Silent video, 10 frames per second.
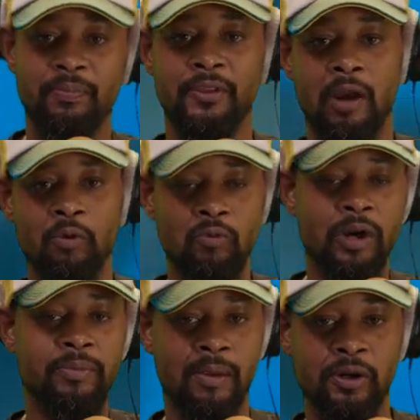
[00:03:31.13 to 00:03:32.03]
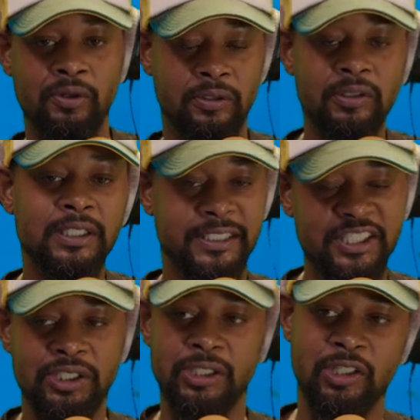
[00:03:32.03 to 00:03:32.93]
Like, we want to be able to,
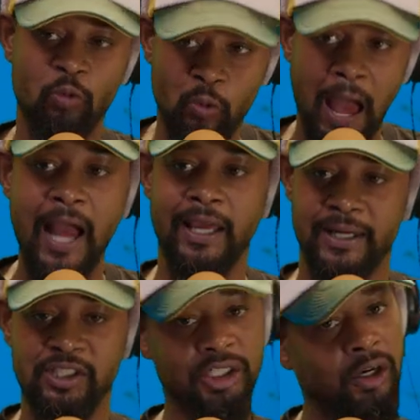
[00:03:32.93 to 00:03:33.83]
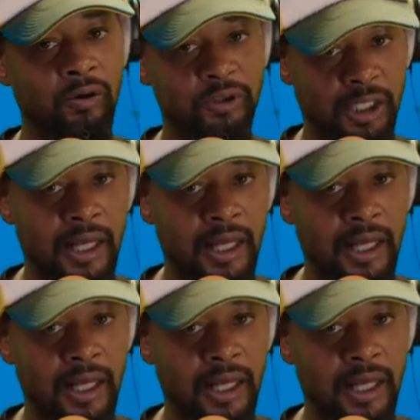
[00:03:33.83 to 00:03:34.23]
this shit to rock at shows.